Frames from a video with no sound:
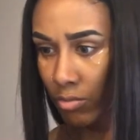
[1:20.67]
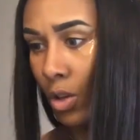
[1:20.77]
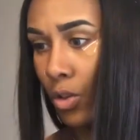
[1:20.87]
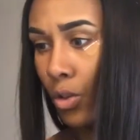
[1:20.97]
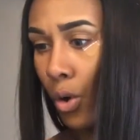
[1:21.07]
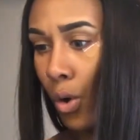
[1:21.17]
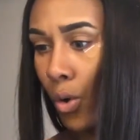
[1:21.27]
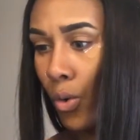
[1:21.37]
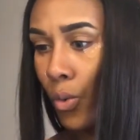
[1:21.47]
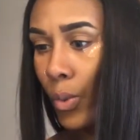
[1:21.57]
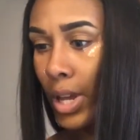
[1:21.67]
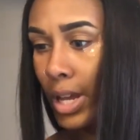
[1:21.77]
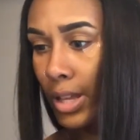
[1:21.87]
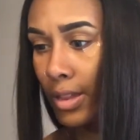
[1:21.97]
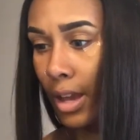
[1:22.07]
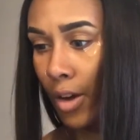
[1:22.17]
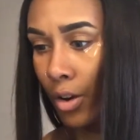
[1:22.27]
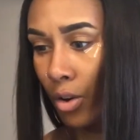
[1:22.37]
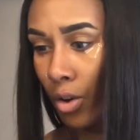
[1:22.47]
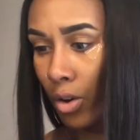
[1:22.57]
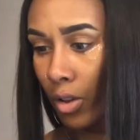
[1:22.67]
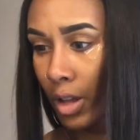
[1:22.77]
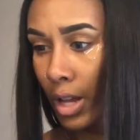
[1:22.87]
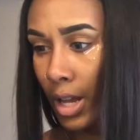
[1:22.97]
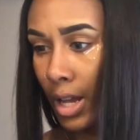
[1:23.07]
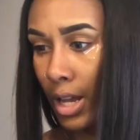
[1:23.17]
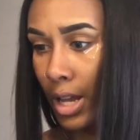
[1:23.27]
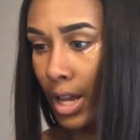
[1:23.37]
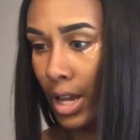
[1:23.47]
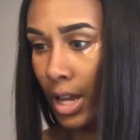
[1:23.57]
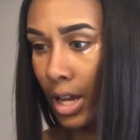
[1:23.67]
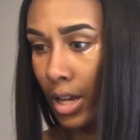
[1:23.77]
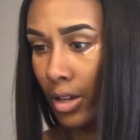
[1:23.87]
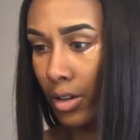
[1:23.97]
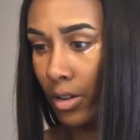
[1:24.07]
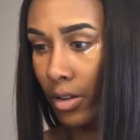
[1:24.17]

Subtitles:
So we get there and all, and